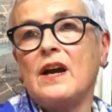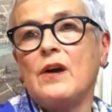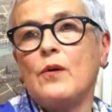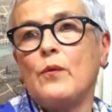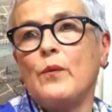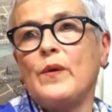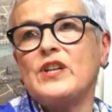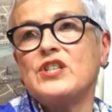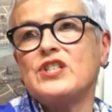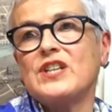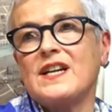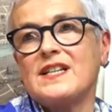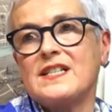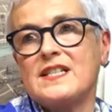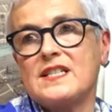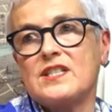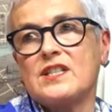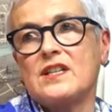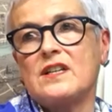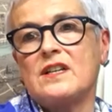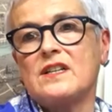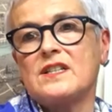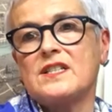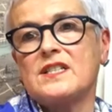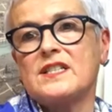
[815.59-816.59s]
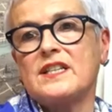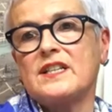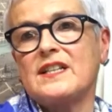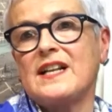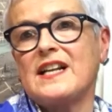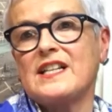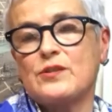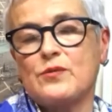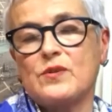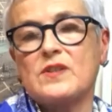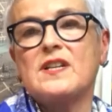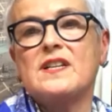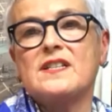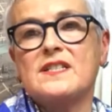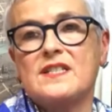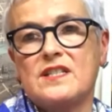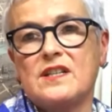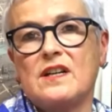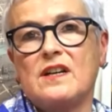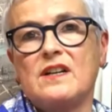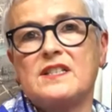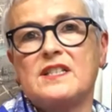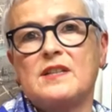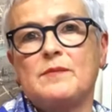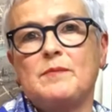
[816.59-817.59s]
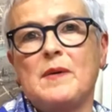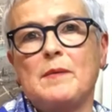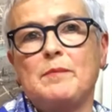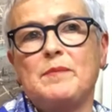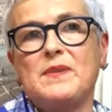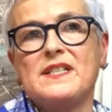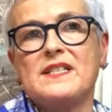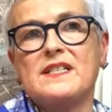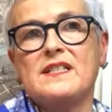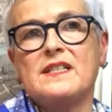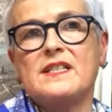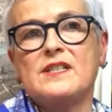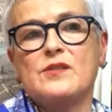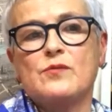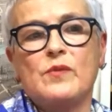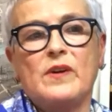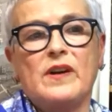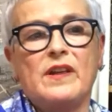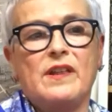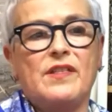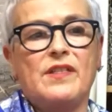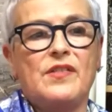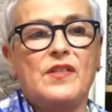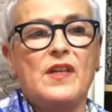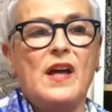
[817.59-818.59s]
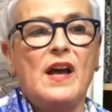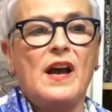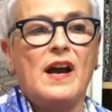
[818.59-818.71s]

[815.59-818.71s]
which I started, that's what I started my business with.